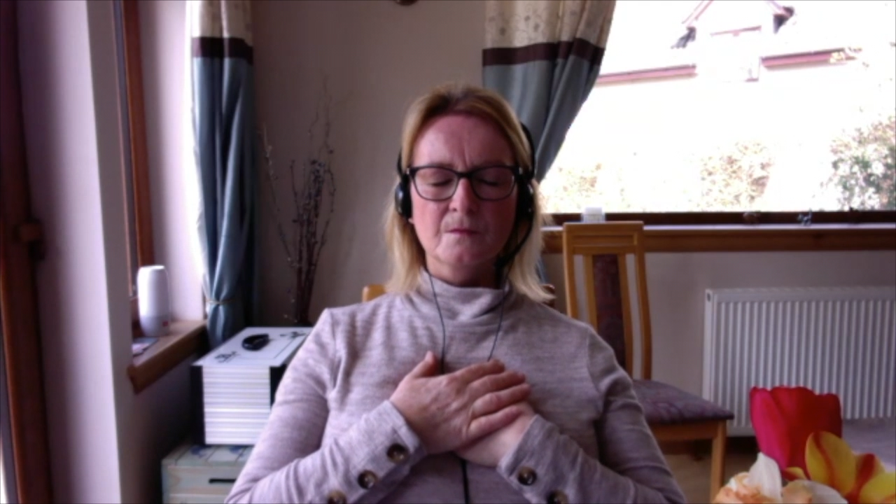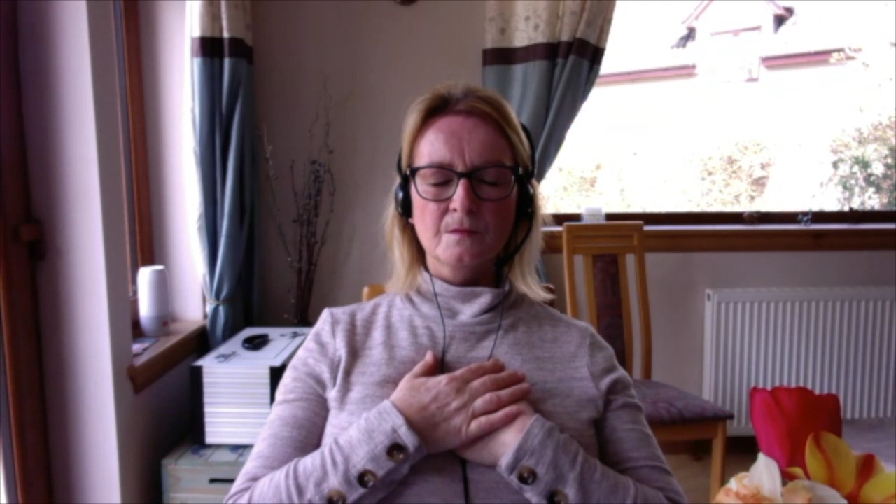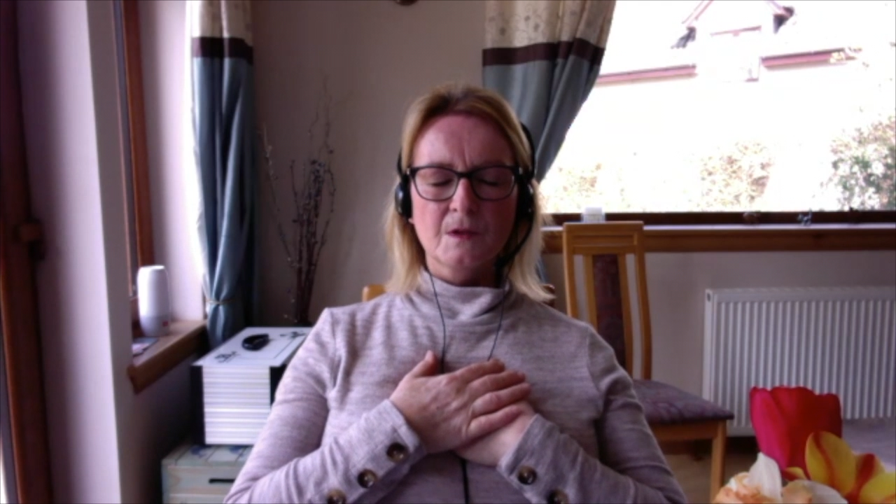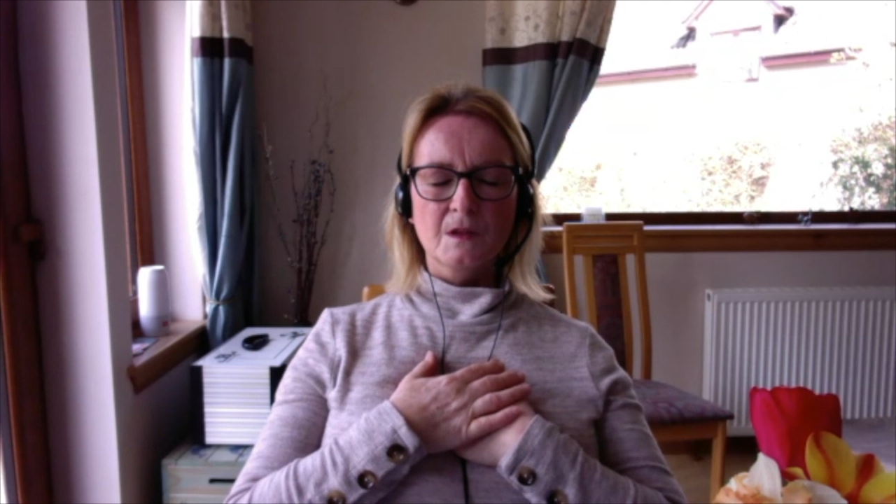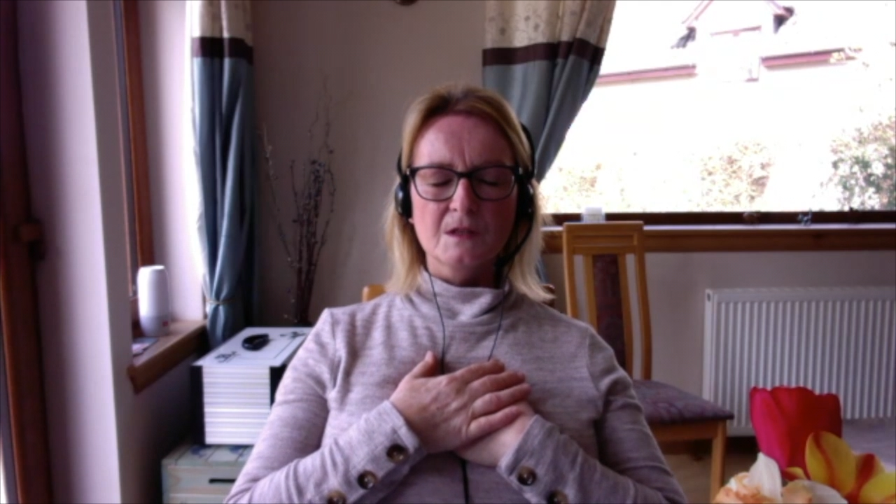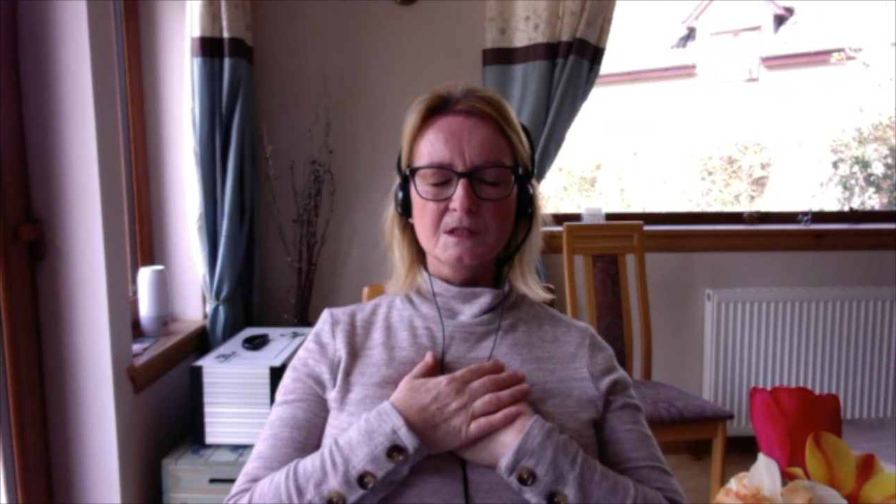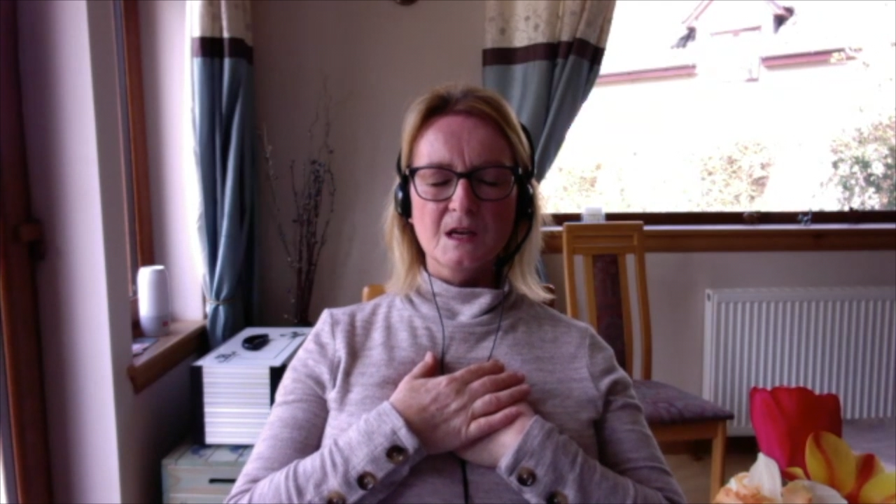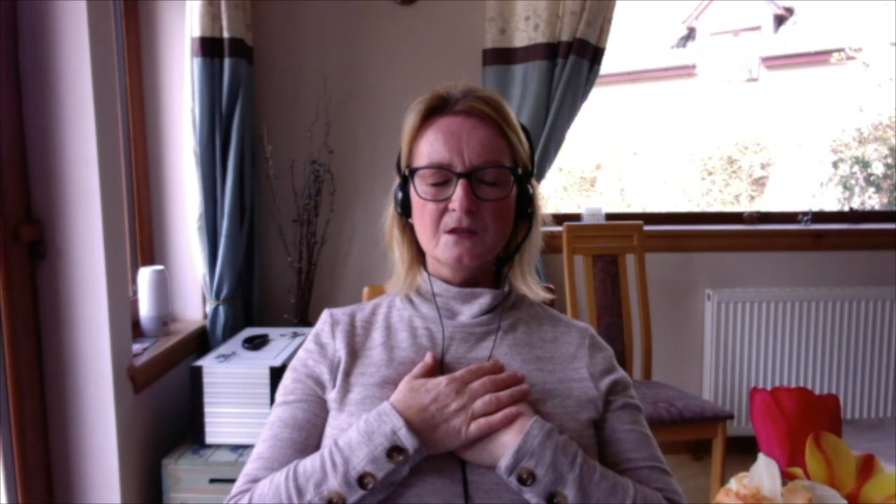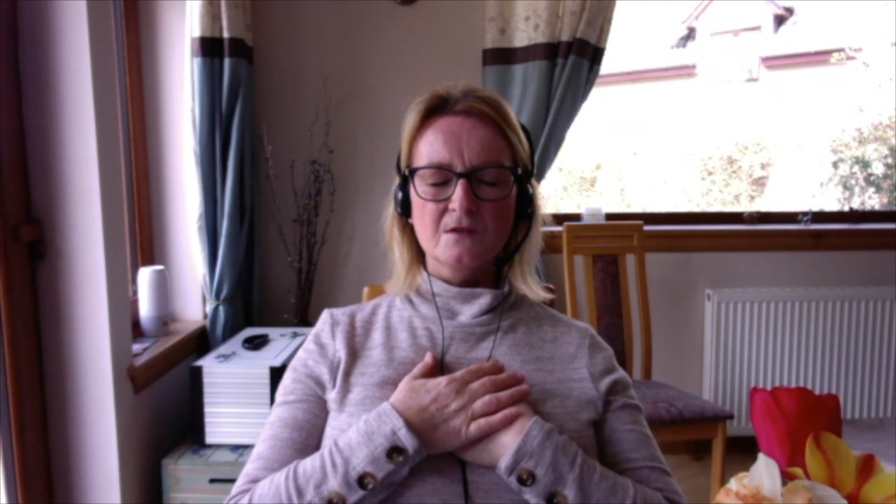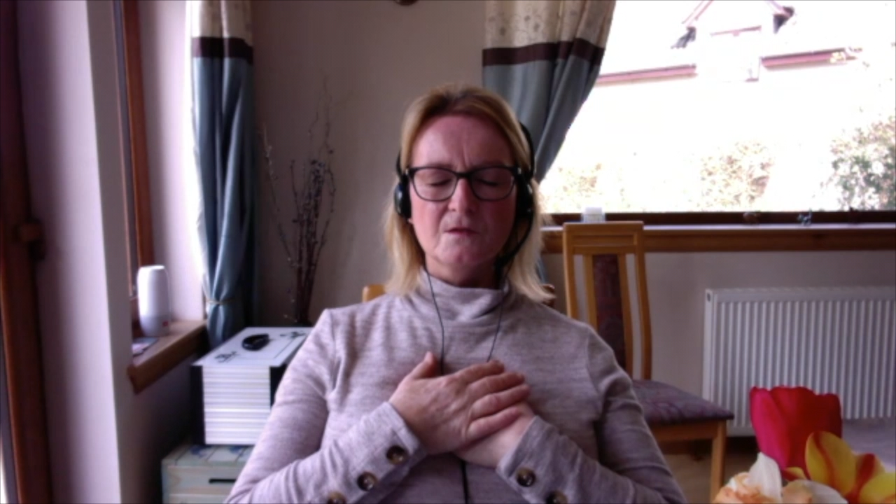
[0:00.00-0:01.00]
in the
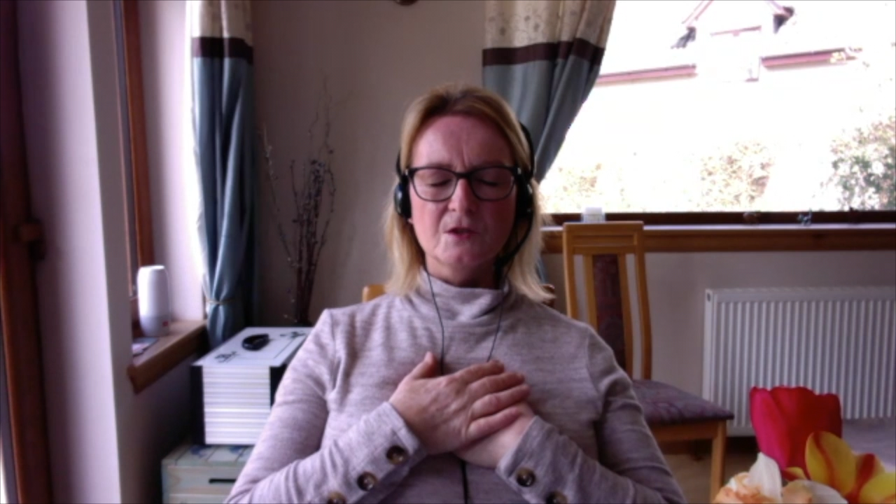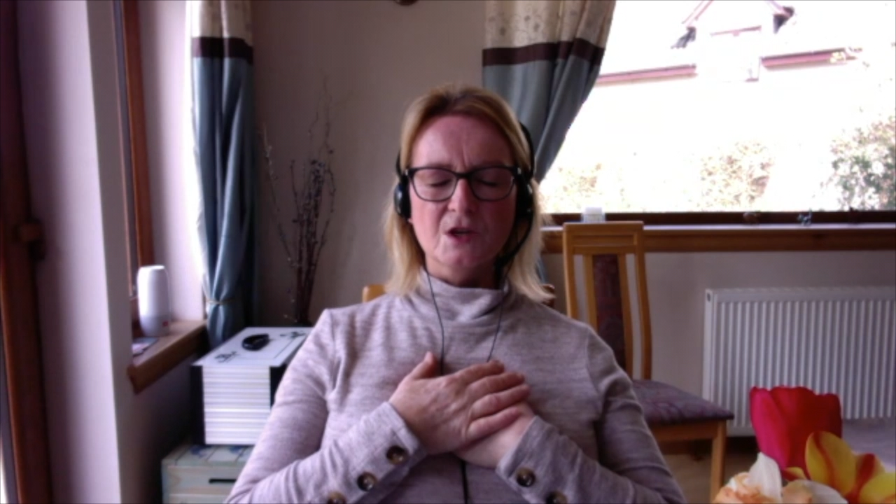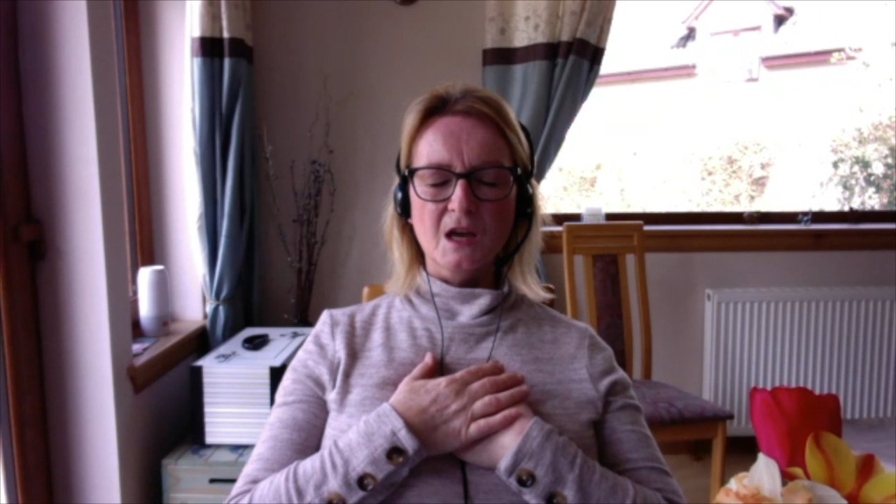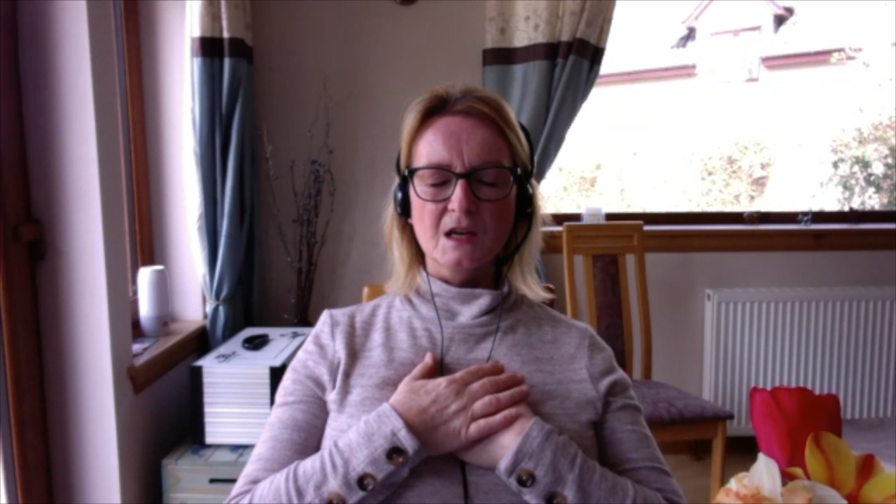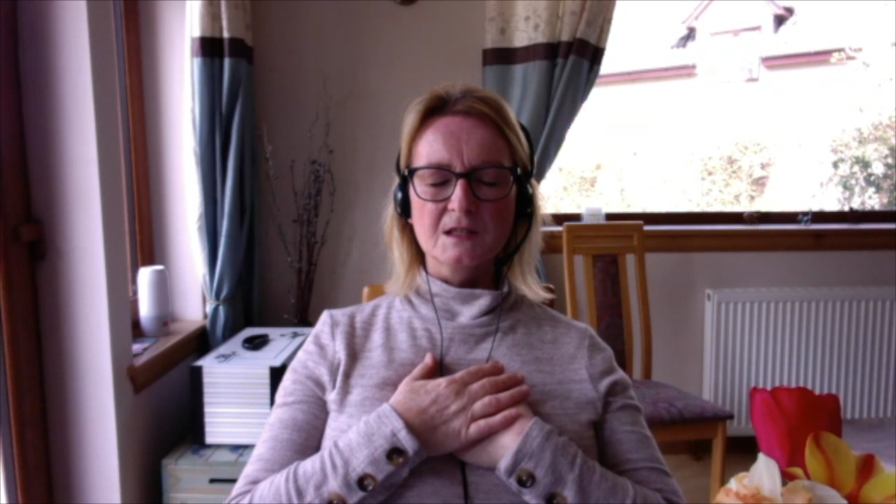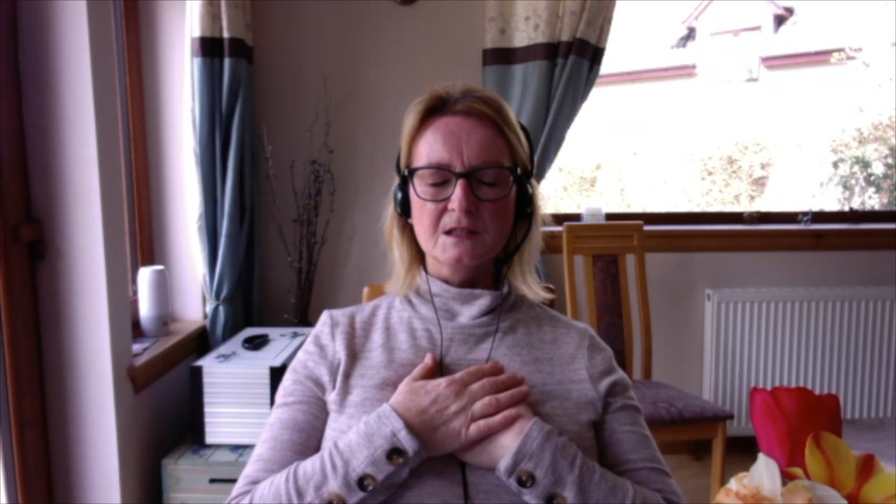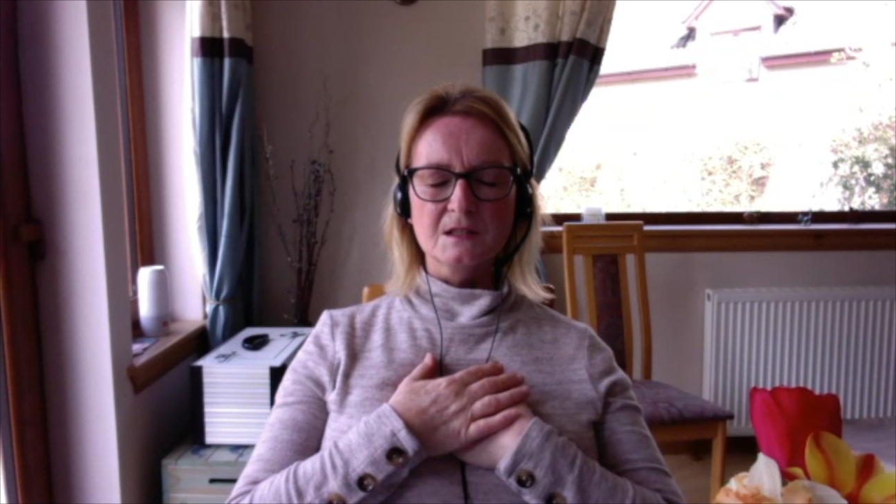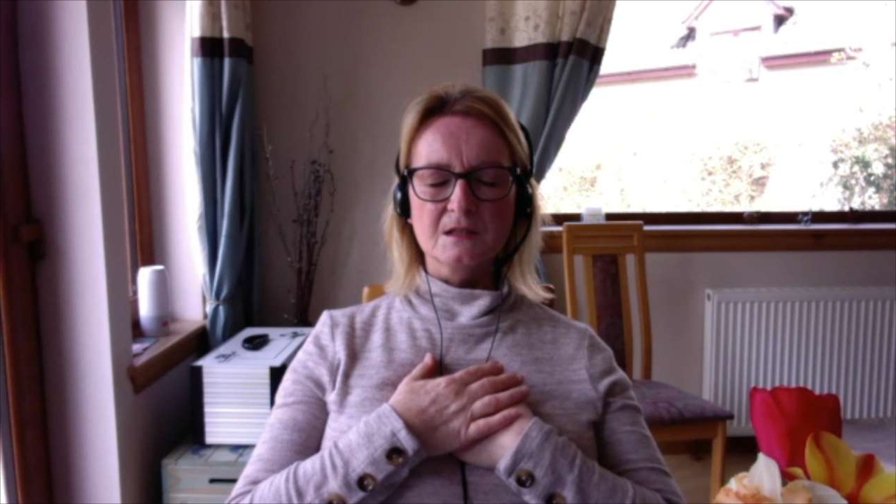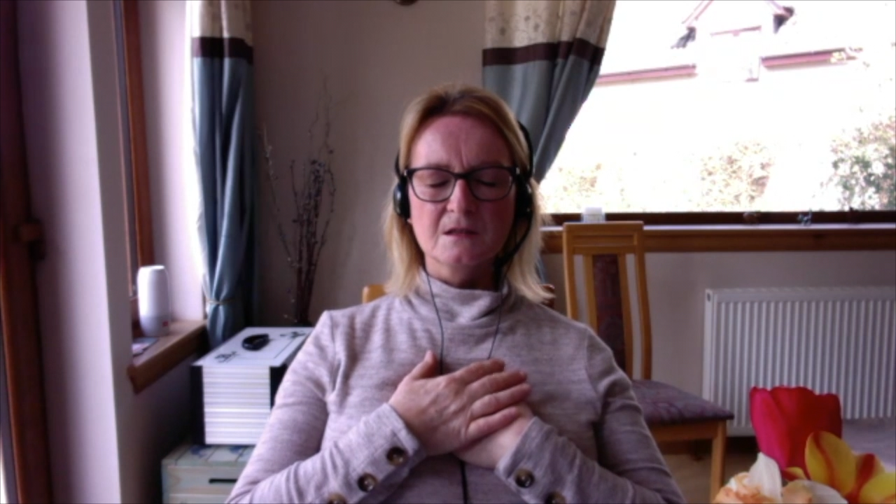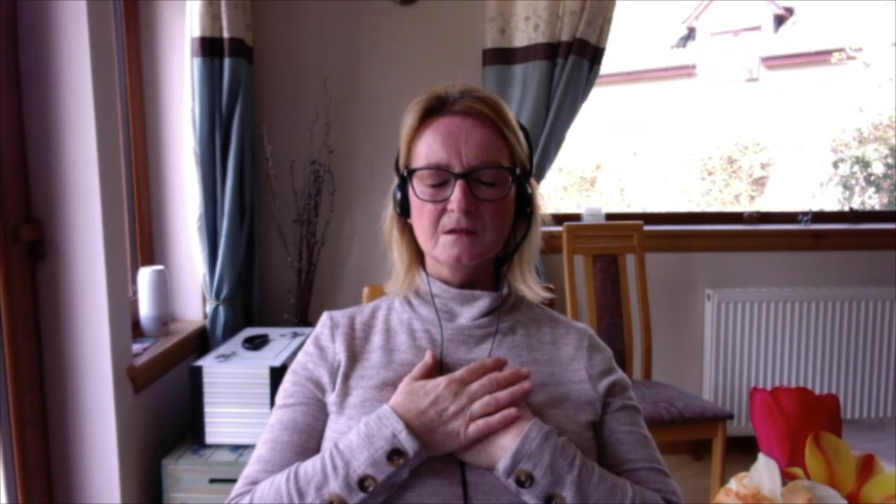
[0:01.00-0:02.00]
center of the chest,